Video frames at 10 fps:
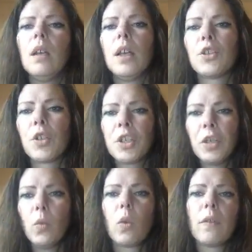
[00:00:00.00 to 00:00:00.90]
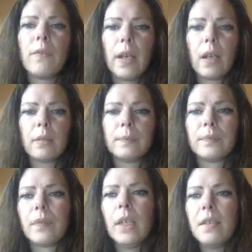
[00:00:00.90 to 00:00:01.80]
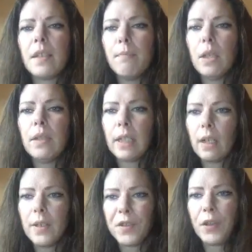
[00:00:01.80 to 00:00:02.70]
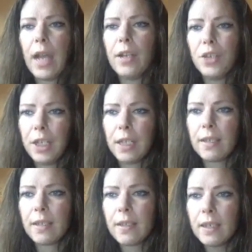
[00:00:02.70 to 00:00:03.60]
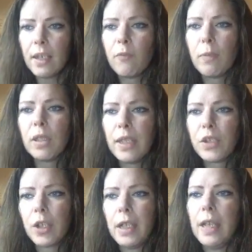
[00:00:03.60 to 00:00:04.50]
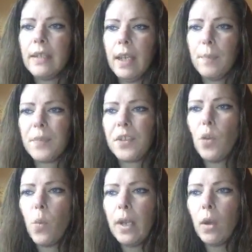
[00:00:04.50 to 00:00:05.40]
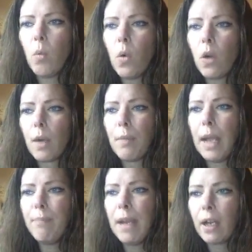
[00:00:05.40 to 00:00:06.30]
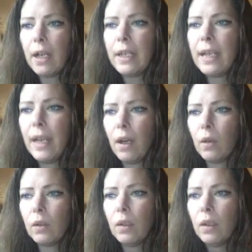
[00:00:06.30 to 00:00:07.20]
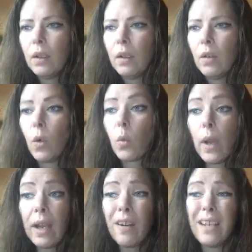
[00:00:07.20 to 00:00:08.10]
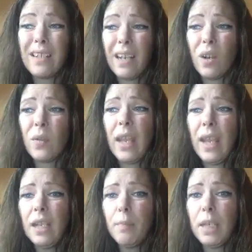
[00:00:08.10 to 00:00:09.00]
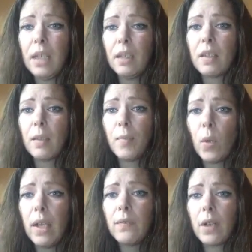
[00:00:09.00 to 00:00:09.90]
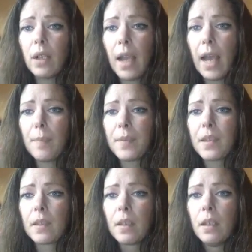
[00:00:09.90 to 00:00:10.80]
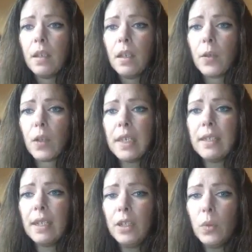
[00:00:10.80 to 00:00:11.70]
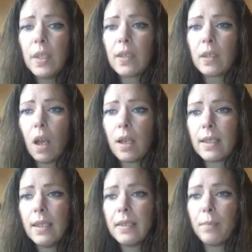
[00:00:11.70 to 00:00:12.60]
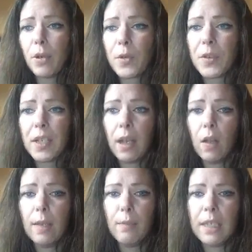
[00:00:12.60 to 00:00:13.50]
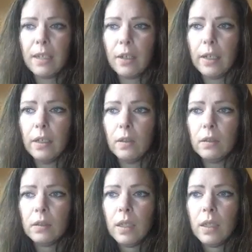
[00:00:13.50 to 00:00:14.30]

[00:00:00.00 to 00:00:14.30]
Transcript: Attrition warfare is a military strategy consisting of belligerent attempts to win a war by bearing down or wearing down the enemy to the point of collapse through continuous losses in personnel and material.